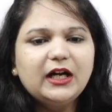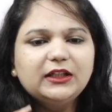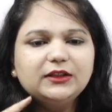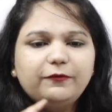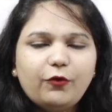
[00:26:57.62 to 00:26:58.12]

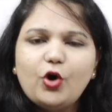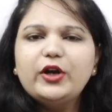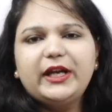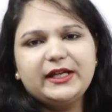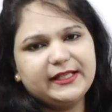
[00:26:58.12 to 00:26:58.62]

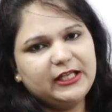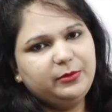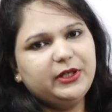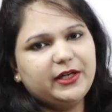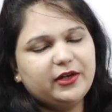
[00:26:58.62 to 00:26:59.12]
4 gets
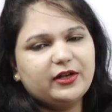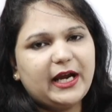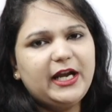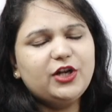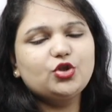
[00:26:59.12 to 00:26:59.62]
eliminated,
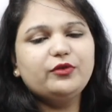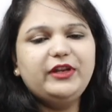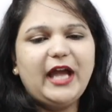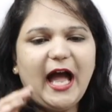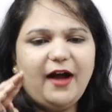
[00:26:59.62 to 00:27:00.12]
right? So
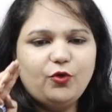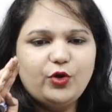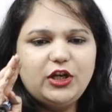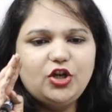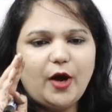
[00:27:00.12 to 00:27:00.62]
we have
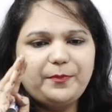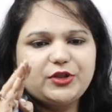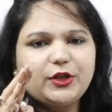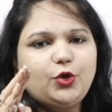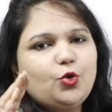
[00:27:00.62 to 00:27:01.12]
only
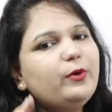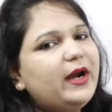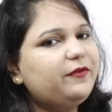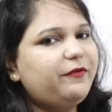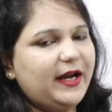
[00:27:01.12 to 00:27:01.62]
option 2
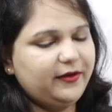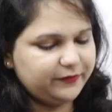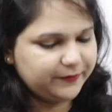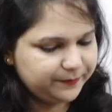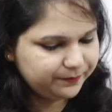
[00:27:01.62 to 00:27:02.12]
and
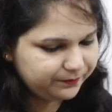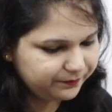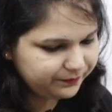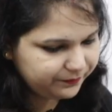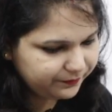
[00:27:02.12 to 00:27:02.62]
5.
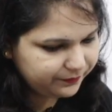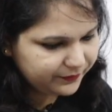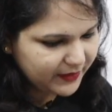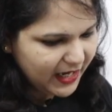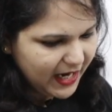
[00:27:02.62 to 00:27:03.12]

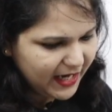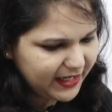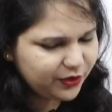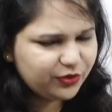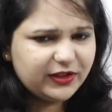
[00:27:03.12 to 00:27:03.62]
And
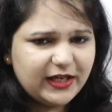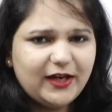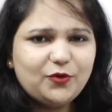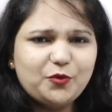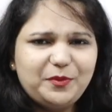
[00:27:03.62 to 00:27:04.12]
I don't think it would be